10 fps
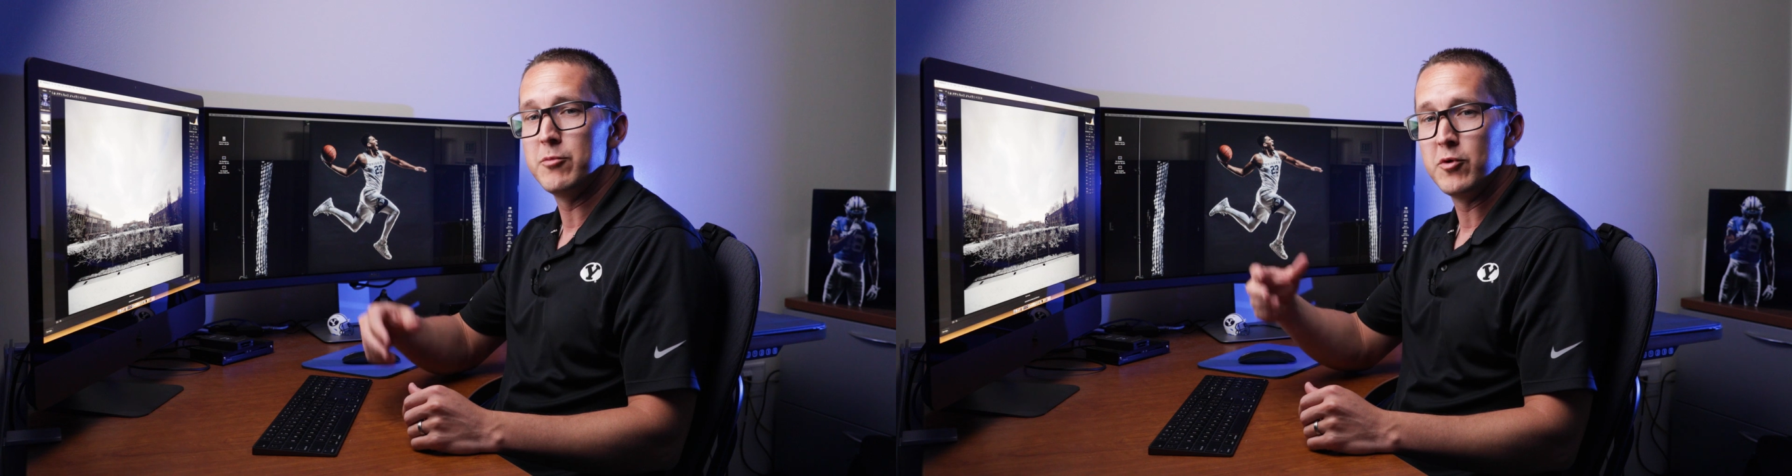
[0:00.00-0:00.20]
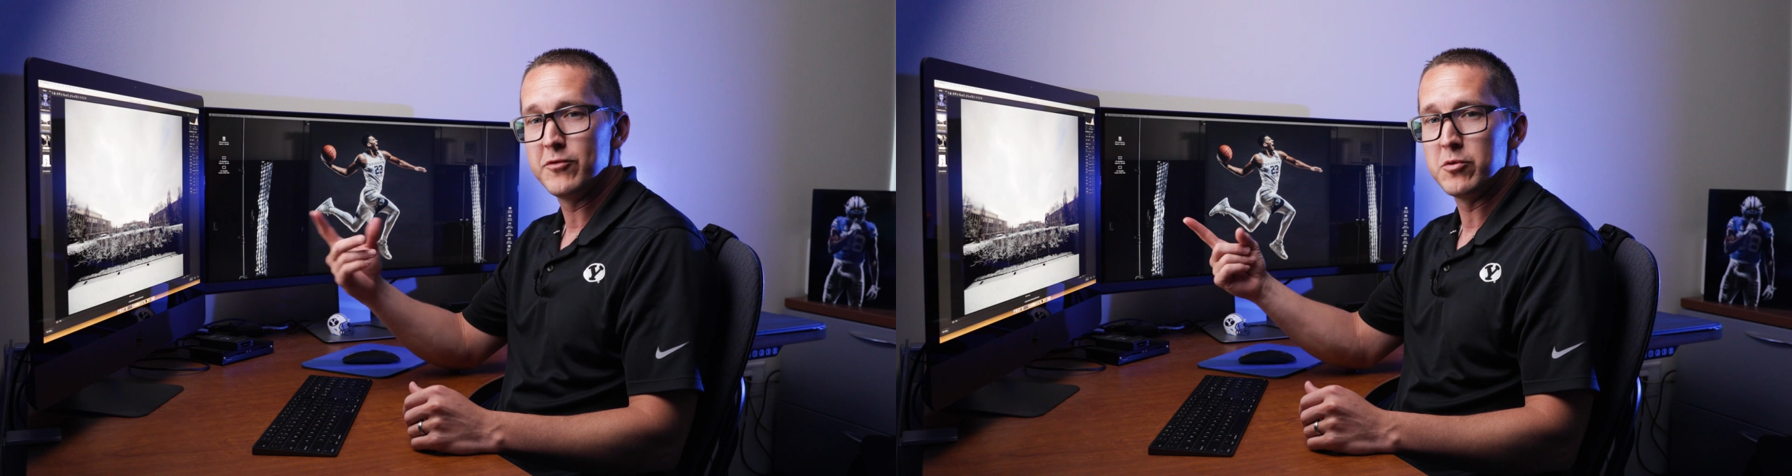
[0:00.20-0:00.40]
to
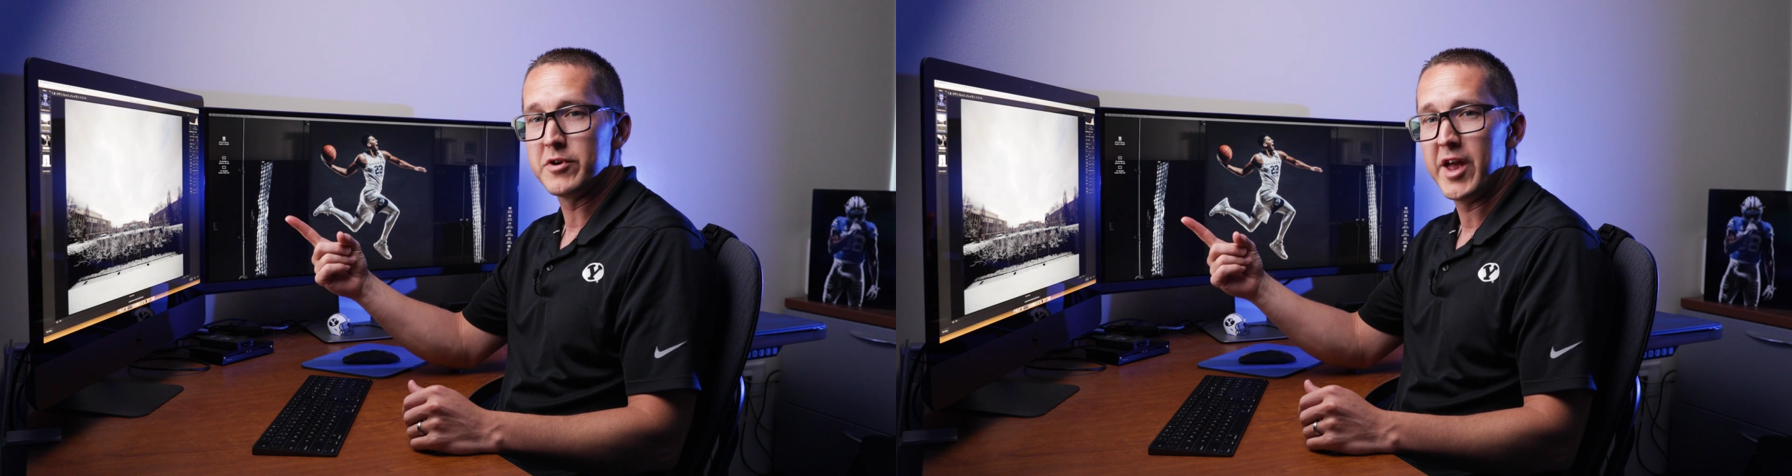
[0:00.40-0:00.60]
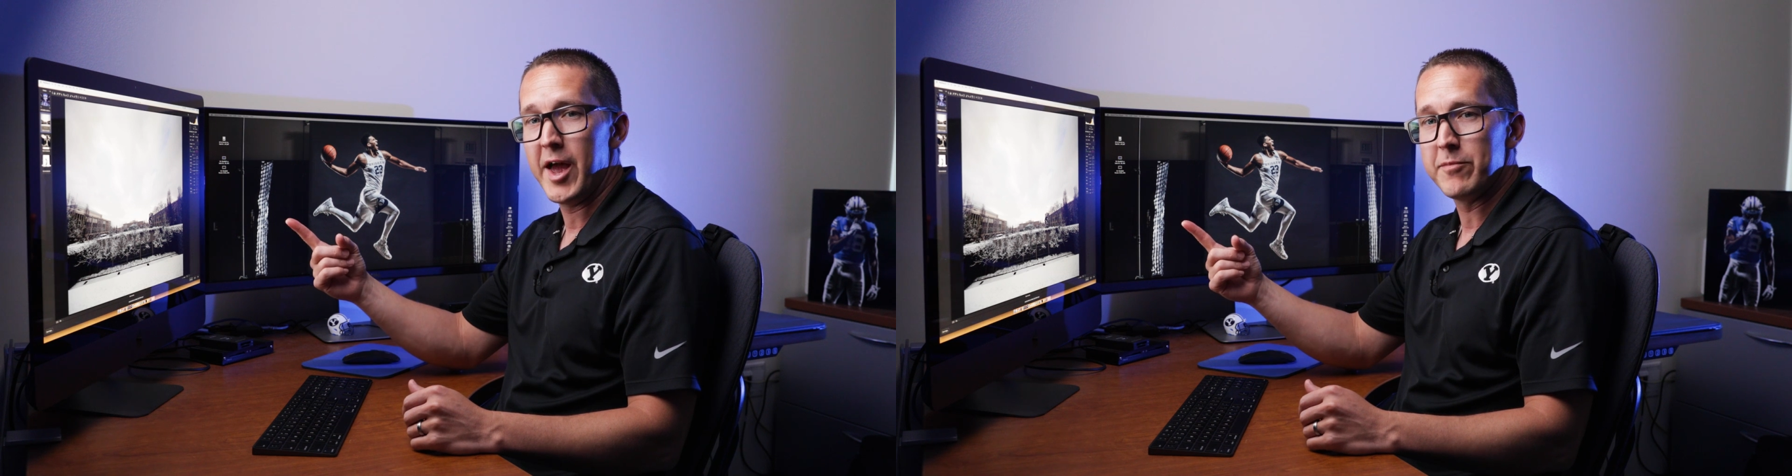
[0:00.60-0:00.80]
move to a
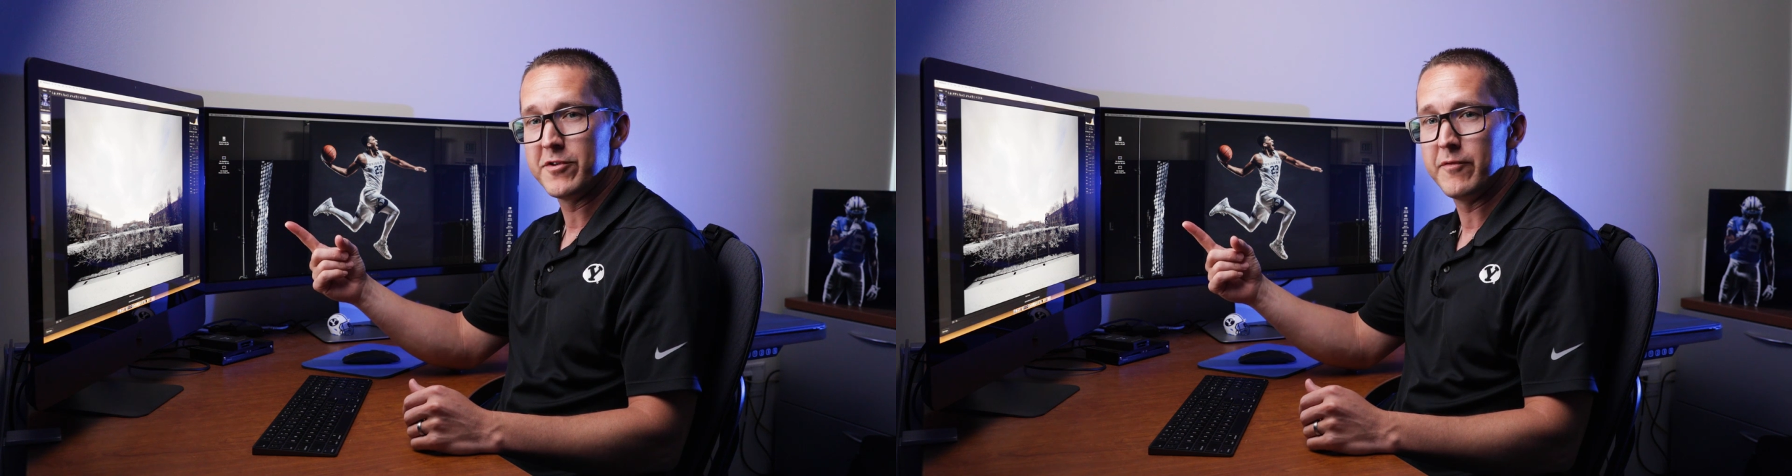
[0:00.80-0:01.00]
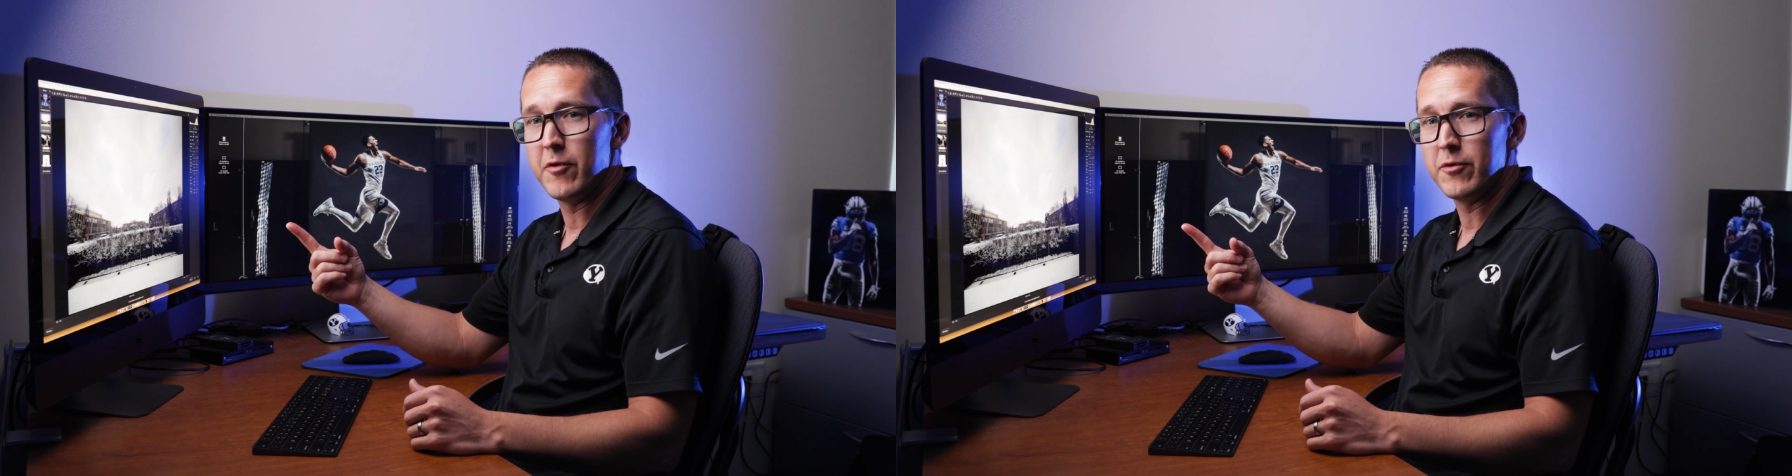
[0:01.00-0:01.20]

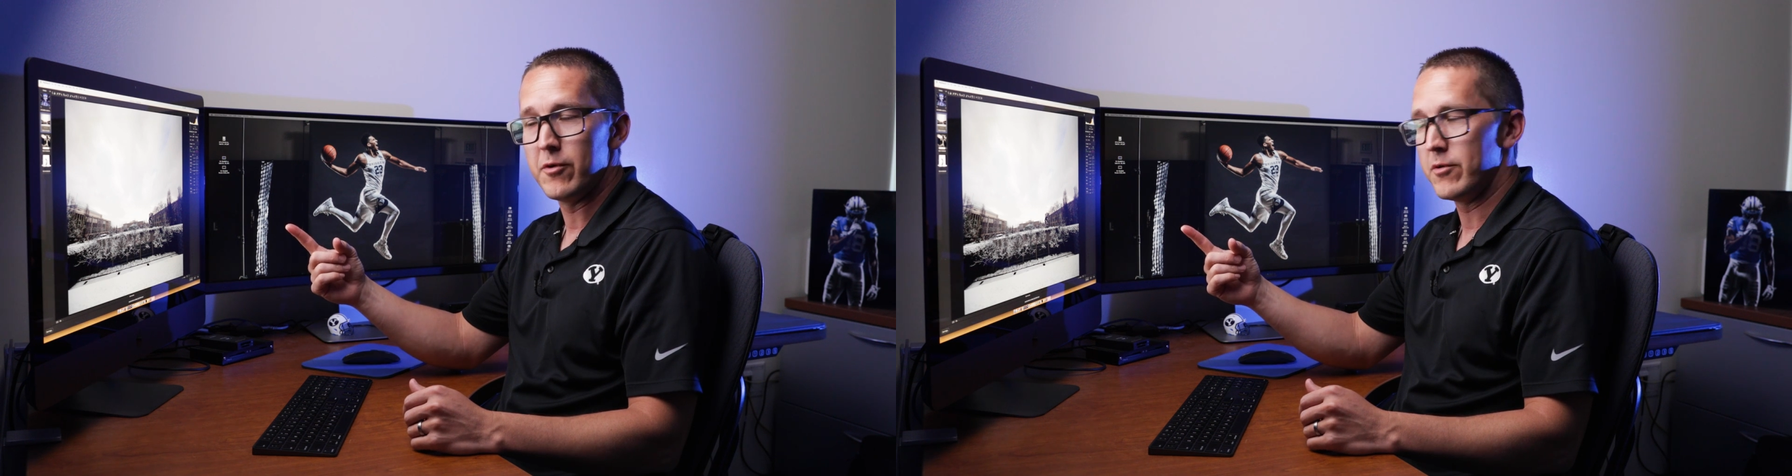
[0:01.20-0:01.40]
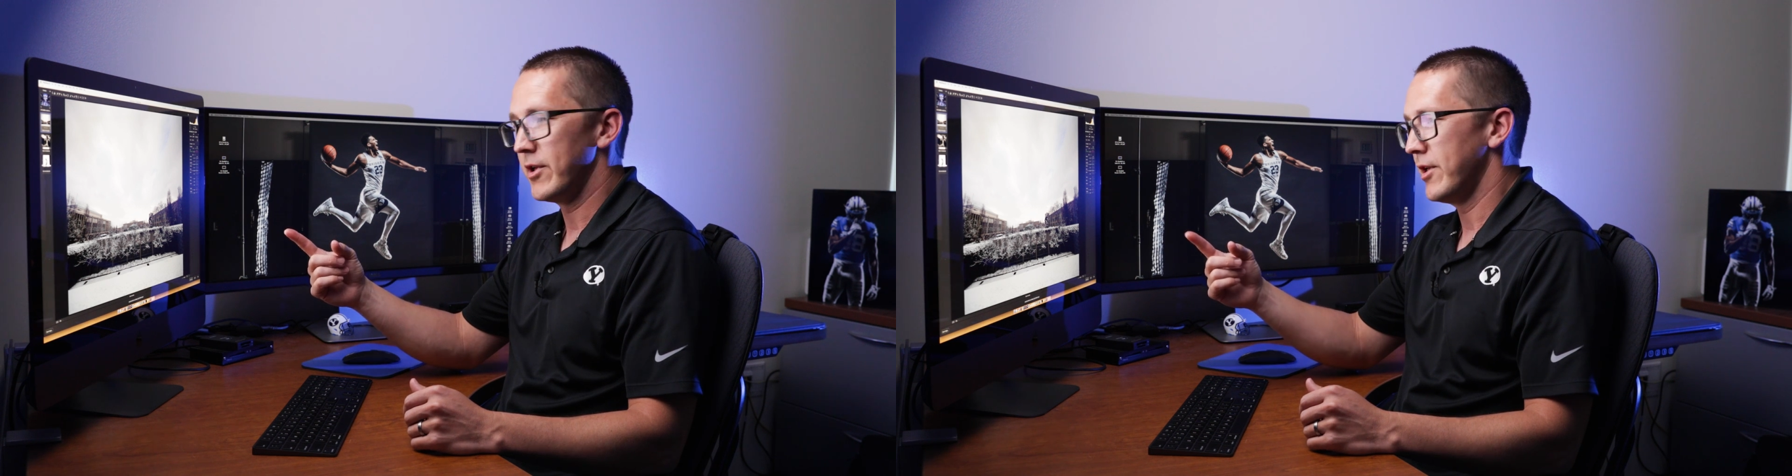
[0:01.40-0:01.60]
campus
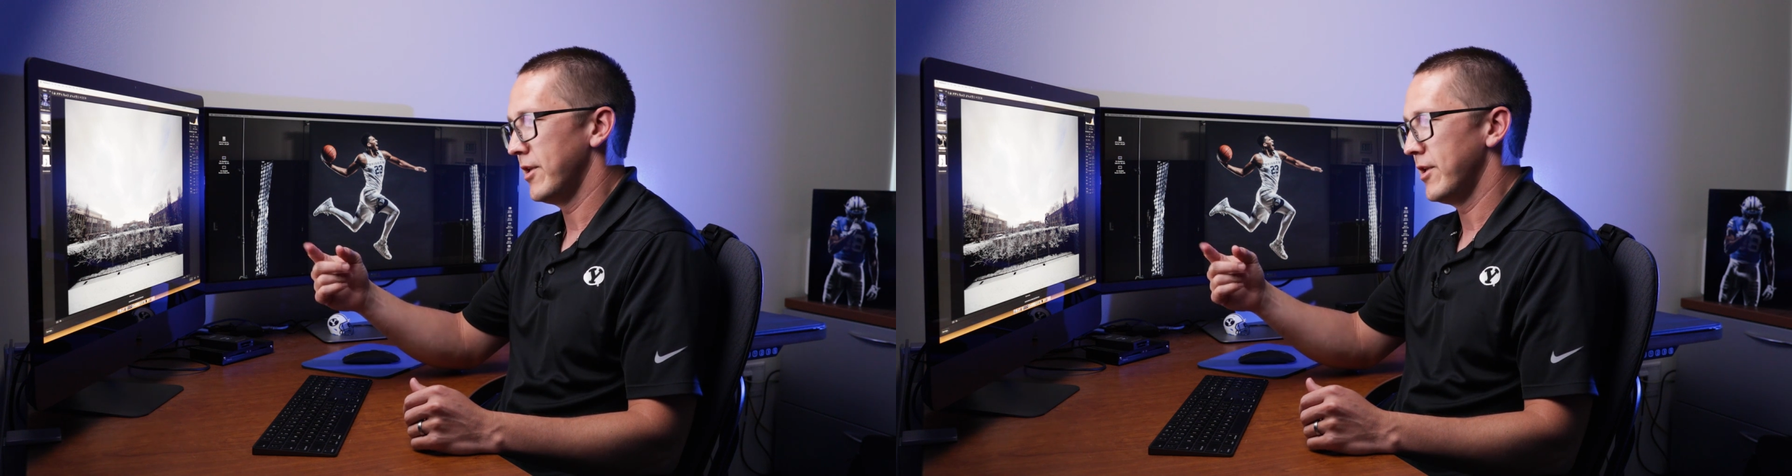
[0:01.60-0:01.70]
photo.